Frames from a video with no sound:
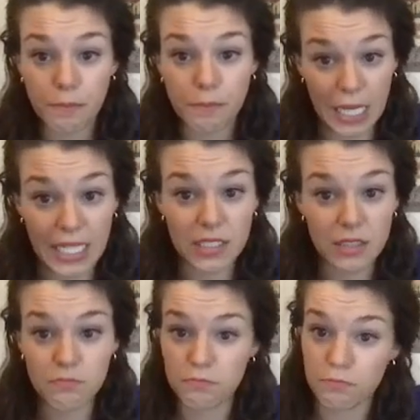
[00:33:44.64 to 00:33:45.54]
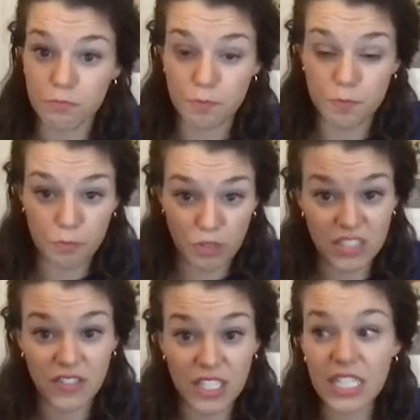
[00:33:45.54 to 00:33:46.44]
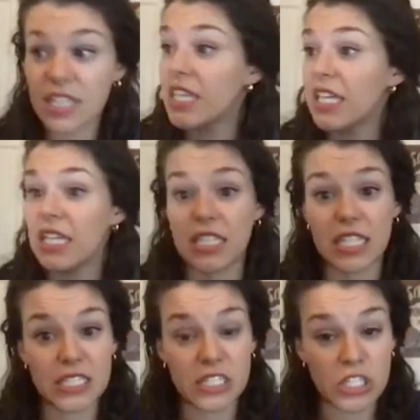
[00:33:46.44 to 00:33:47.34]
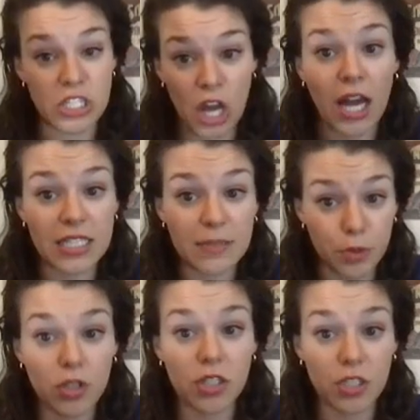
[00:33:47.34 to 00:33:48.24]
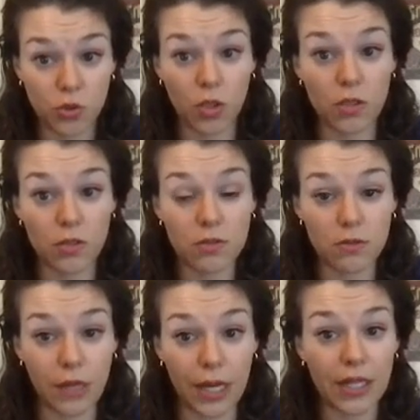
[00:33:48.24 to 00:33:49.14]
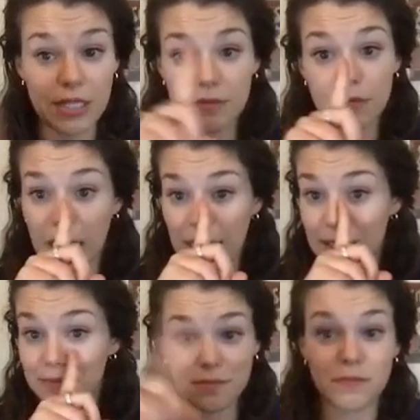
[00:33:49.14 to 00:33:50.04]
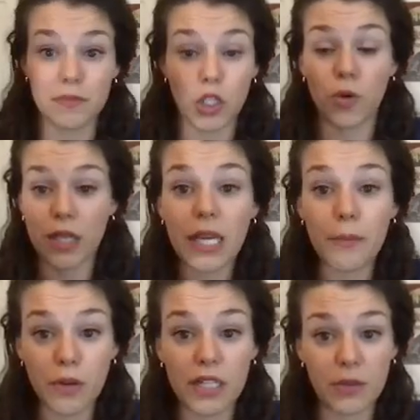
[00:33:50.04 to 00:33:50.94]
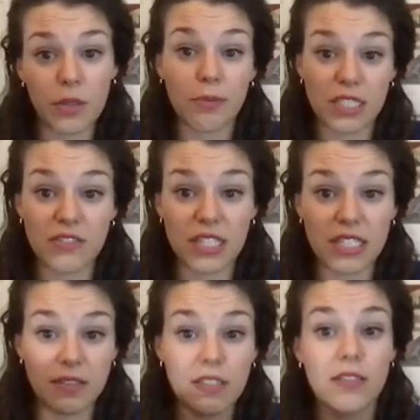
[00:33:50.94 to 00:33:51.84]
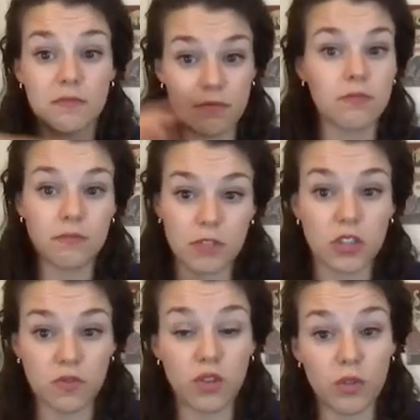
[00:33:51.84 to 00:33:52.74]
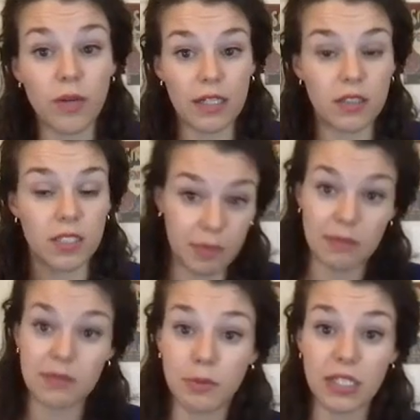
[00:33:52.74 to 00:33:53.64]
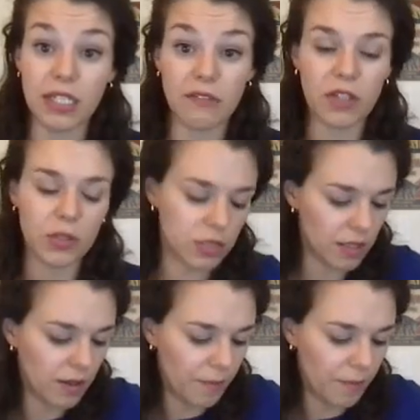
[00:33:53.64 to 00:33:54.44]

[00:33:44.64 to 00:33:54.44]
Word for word: But breastfeeding is not birth control, right? Like you can get pregnant while breastfeeding, just for the record. Sometimes people get confused.